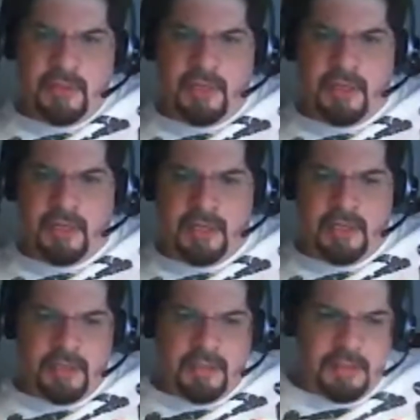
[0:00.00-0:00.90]
Uh,
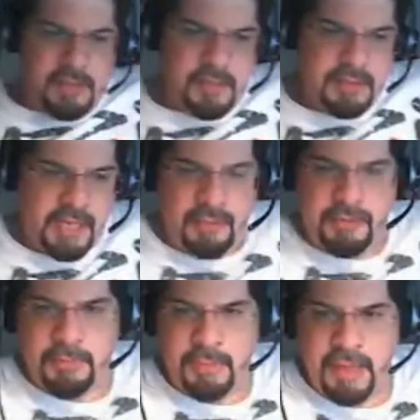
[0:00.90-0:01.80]
Time
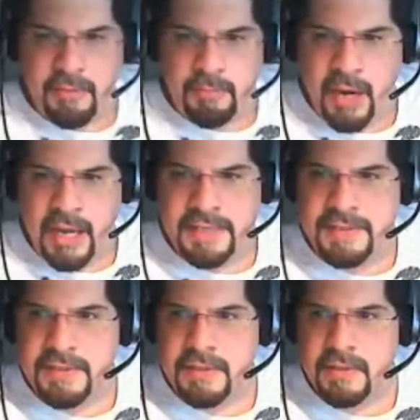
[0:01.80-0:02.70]
to pay the
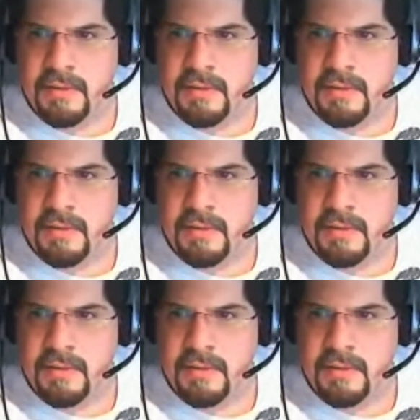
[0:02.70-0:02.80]
price.